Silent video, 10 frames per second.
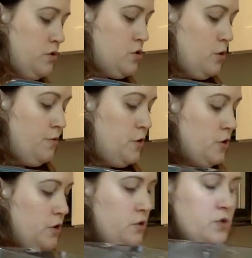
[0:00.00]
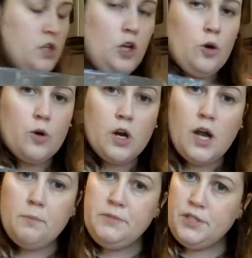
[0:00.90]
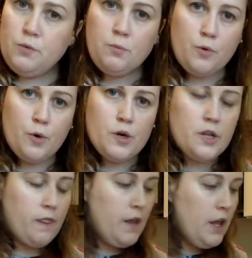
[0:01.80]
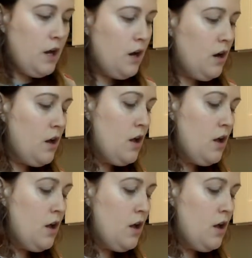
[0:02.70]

So if you're using yogurt cups, you would pour it in there.